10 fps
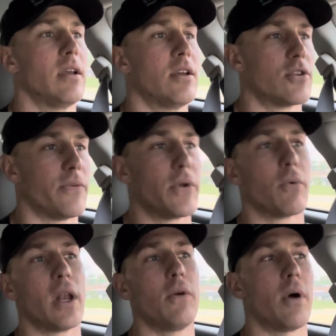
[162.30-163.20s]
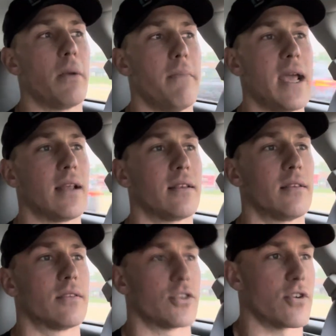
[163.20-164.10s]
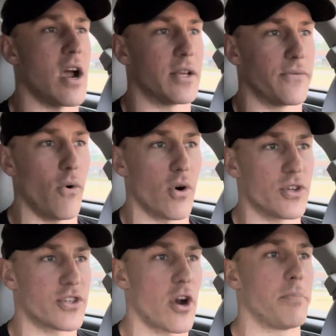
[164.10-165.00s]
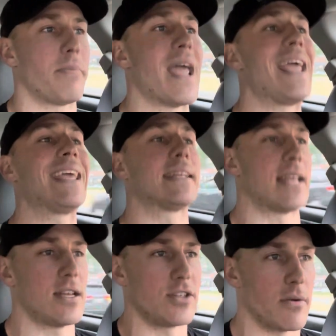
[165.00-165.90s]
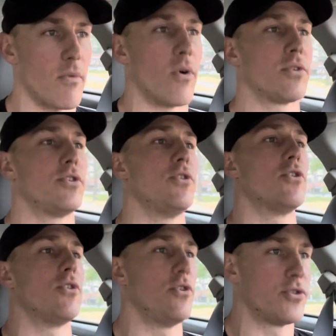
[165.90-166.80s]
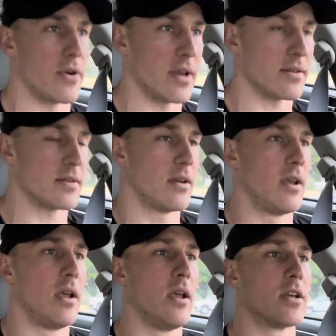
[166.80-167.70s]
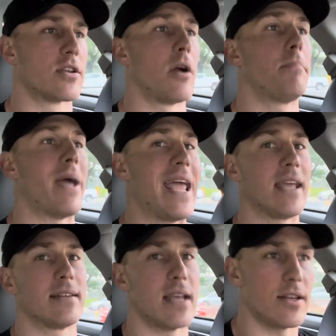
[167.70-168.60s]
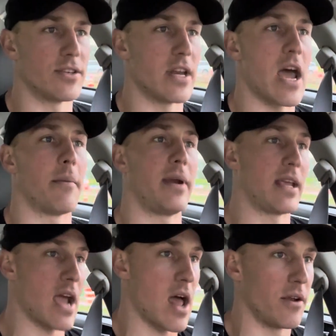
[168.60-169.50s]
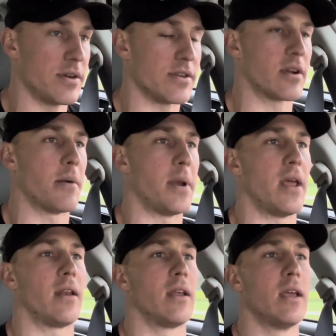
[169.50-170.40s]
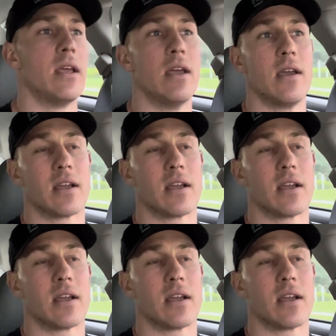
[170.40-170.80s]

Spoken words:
So if you really want to make the strides forward, start paying attention more to your nutrients. Start paying attention to how many calories are coming in.